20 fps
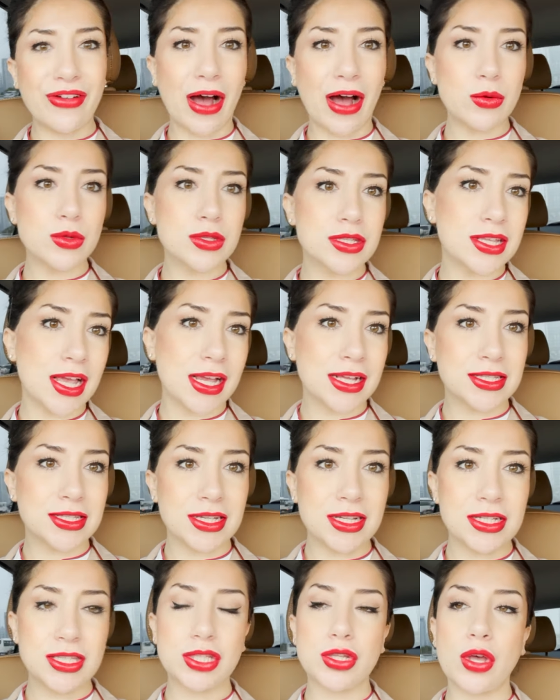
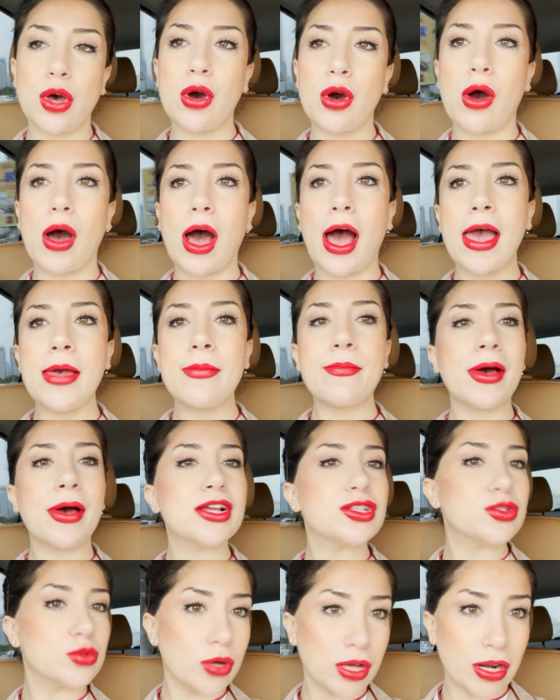outdated, so I
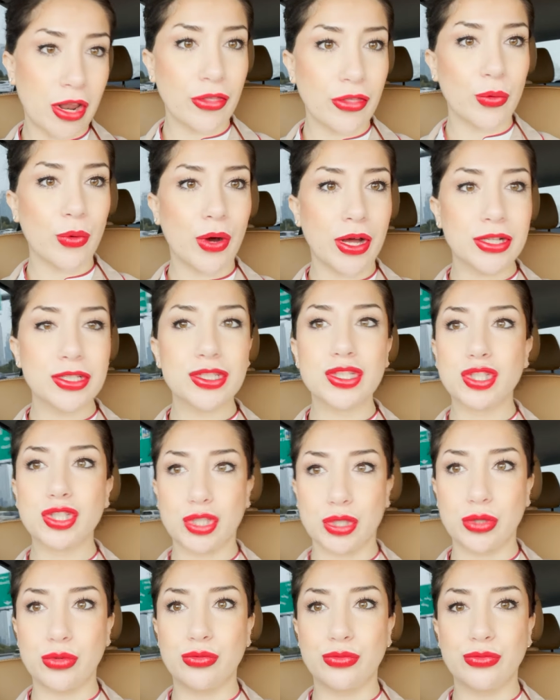might do another one
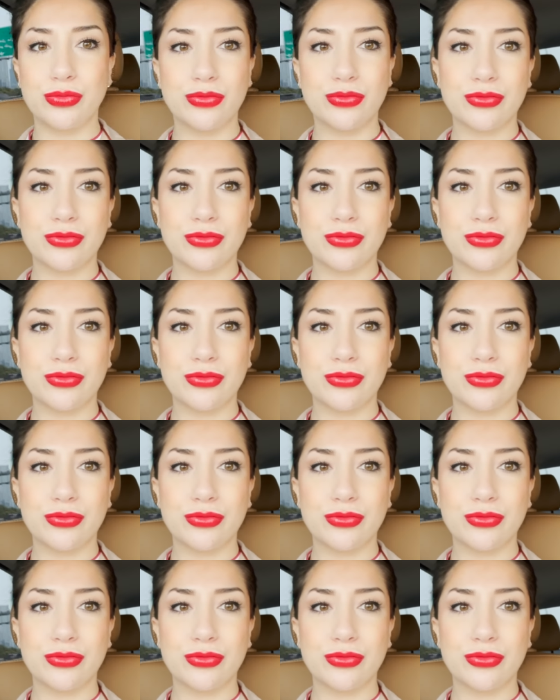soon.